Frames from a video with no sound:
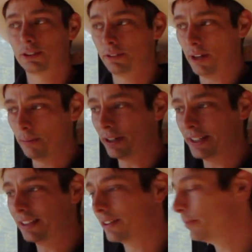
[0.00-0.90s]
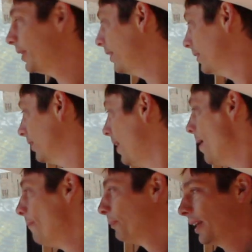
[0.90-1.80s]
So we've upgraded a little bit here
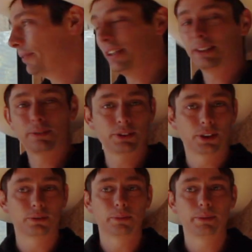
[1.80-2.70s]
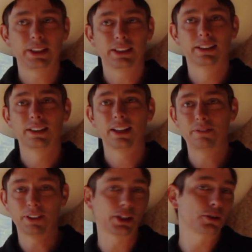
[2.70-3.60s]
and we think the result will be a
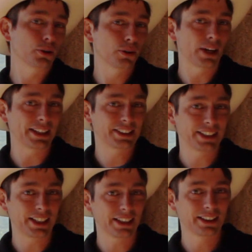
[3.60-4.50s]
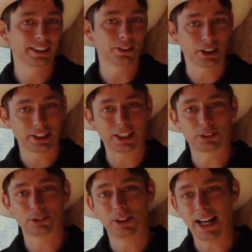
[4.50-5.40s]
very cool aesthetic and
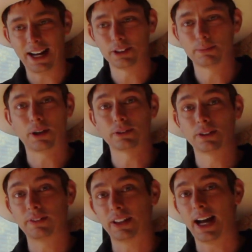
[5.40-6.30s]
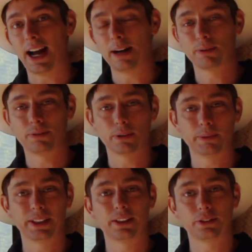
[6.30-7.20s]
architectural house but also a very high
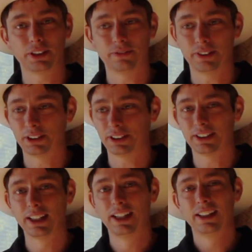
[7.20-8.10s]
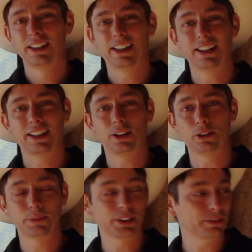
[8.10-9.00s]
performing energy efficient uh,
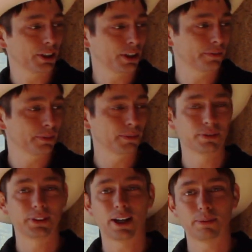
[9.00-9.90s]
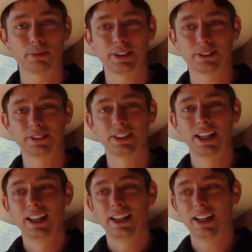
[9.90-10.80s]
home that's very comfortable for the operators
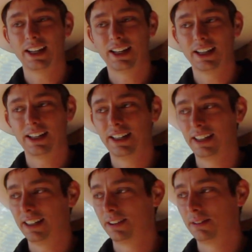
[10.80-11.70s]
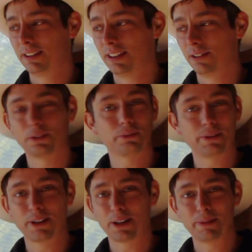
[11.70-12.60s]
uh, and you know the
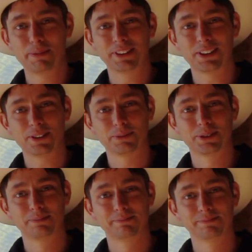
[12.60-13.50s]
way we ought to be building homes.